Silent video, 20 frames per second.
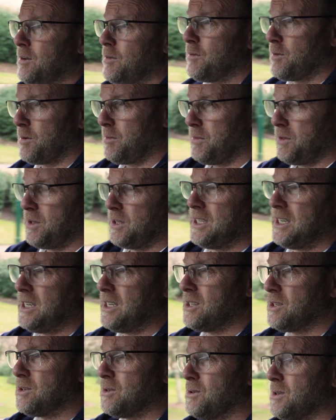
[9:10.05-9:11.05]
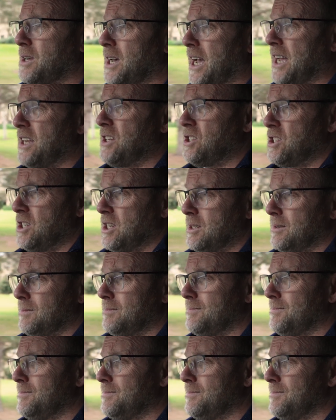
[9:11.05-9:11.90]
from the diesel engine.